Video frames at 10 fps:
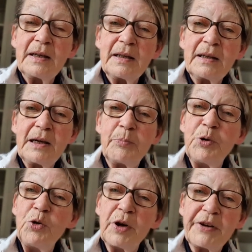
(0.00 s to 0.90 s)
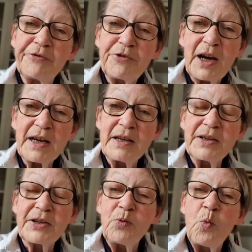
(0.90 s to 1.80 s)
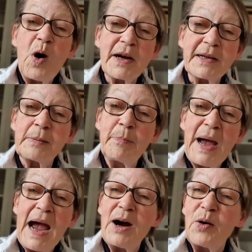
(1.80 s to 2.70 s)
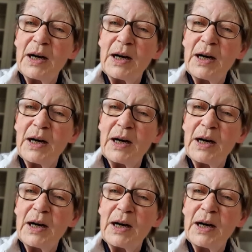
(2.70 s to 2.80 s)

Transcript: the appalling phrase, white power.